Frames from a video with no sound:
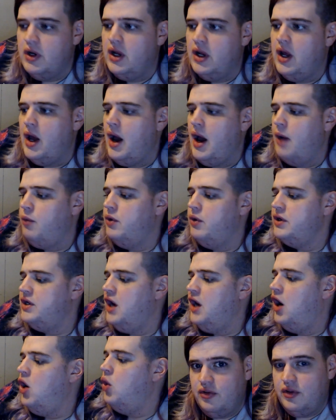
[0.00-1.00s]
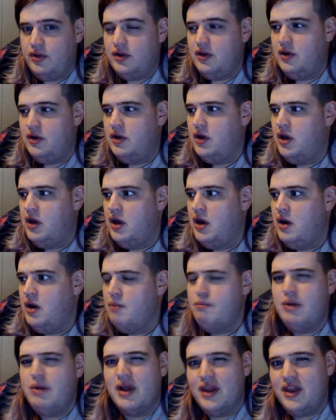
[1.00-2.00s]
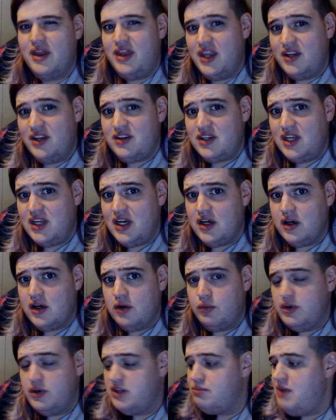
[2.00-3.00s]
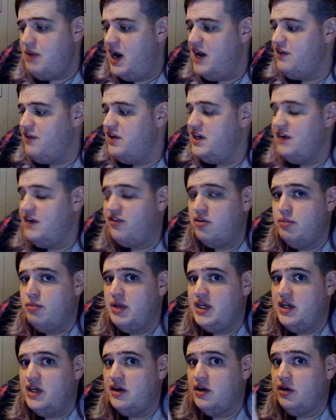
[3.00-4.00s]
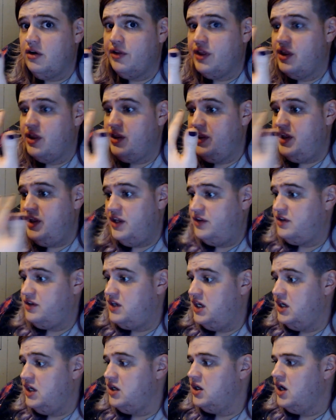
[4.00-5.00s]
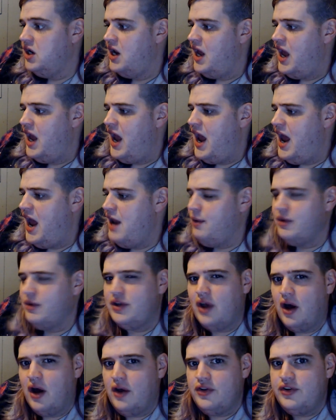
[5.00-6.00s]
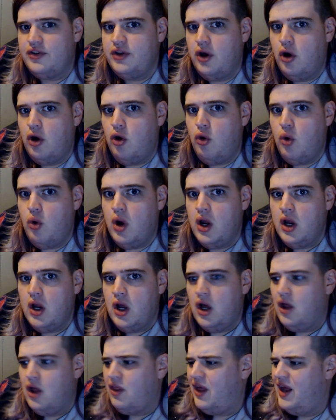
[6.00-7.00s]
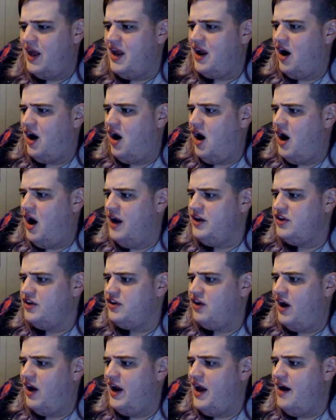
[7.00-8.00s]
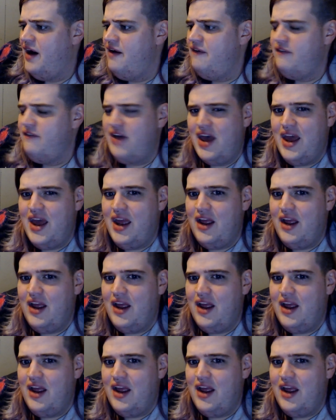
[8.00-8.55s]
would go. But this gear was made of a different material than this gear. And it was also like on the side of a